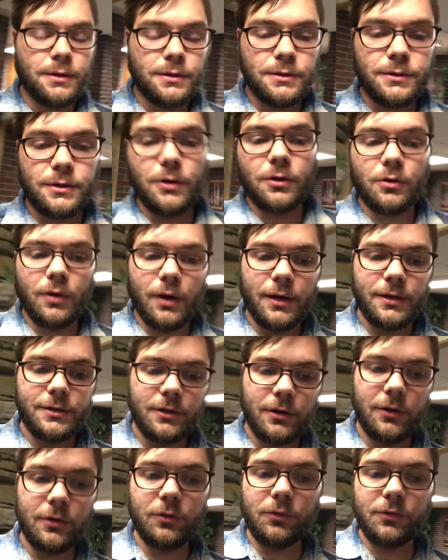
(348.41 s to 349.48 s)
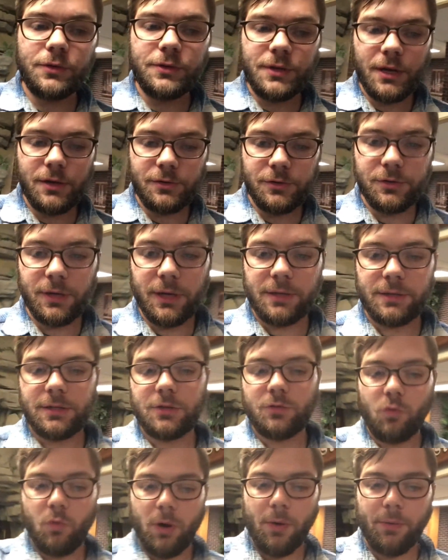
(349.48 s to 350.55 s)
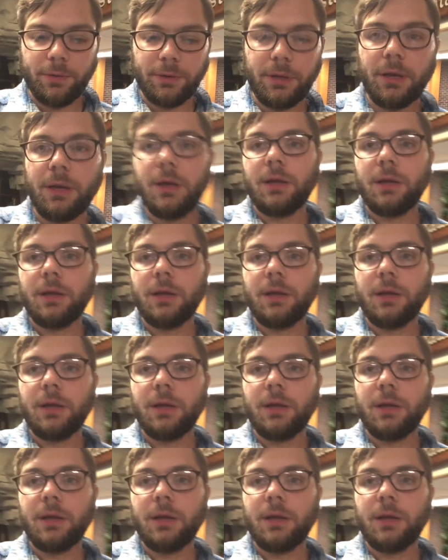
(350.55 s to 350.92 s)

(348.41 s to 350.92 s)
So I started doing these exercises where I would